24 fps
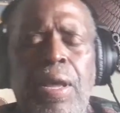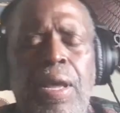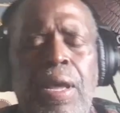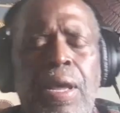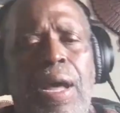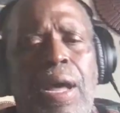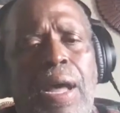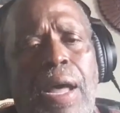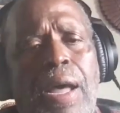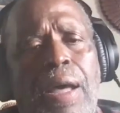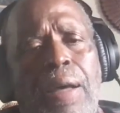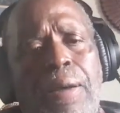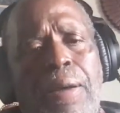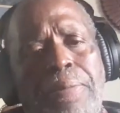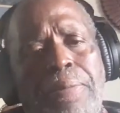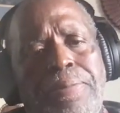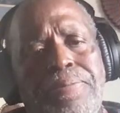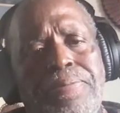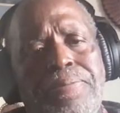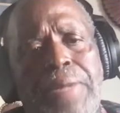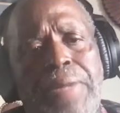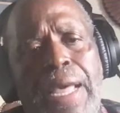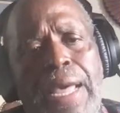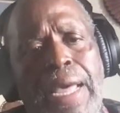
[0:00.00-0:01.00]

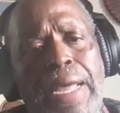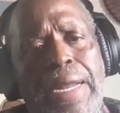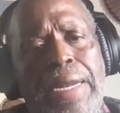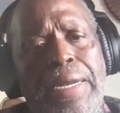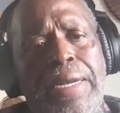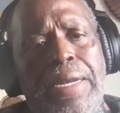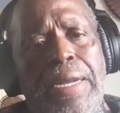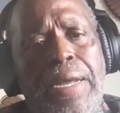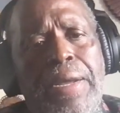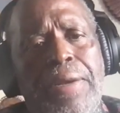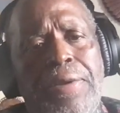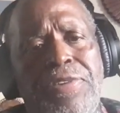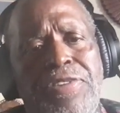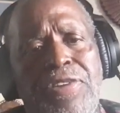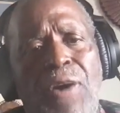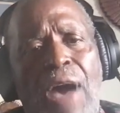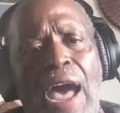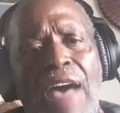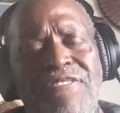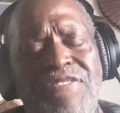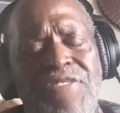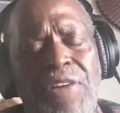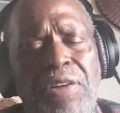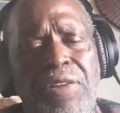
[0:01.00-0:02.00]
So
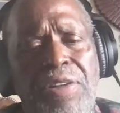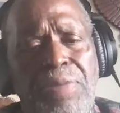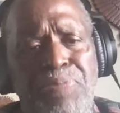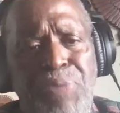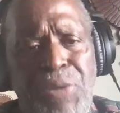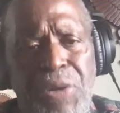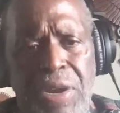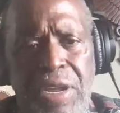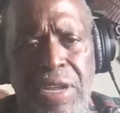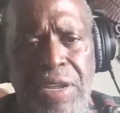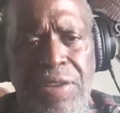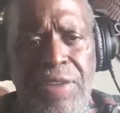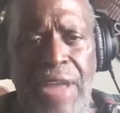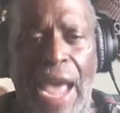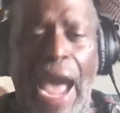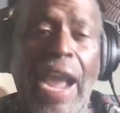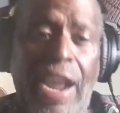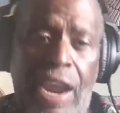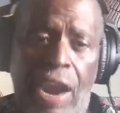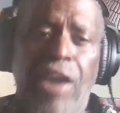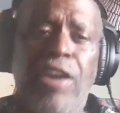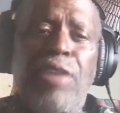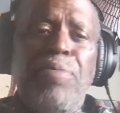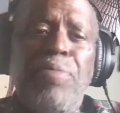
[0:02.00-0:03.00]
I felt I
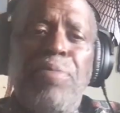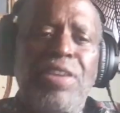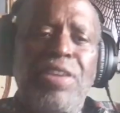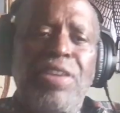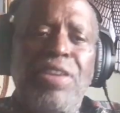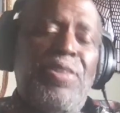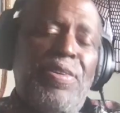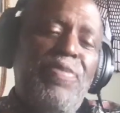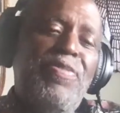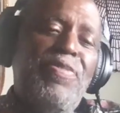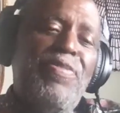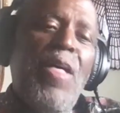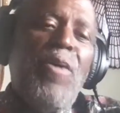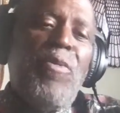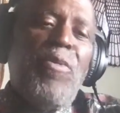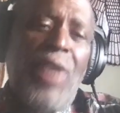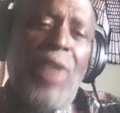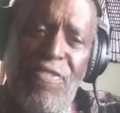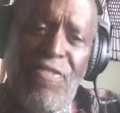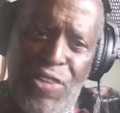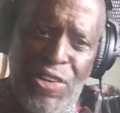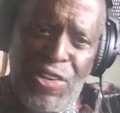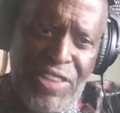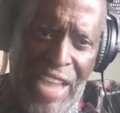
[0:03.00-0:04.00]
carried look, when
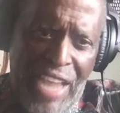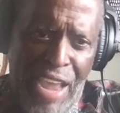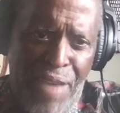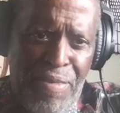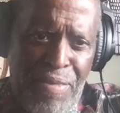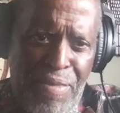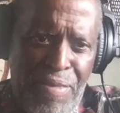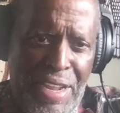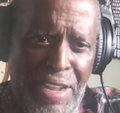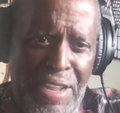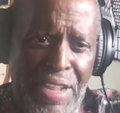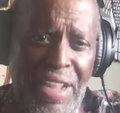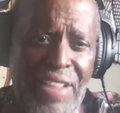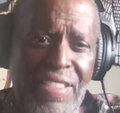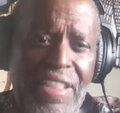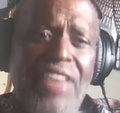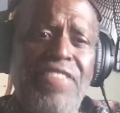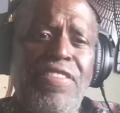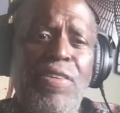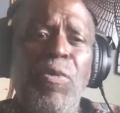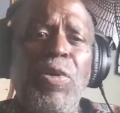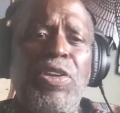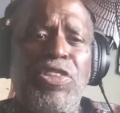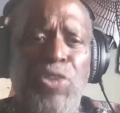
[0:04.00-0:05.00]
I first came there, they
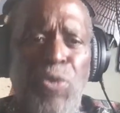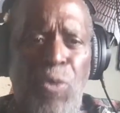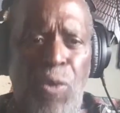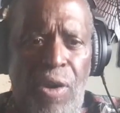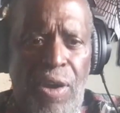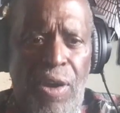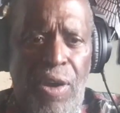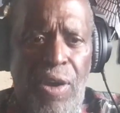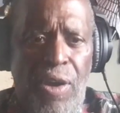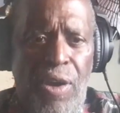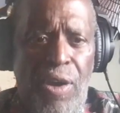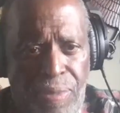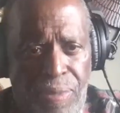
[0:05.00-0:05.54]
said, what you want?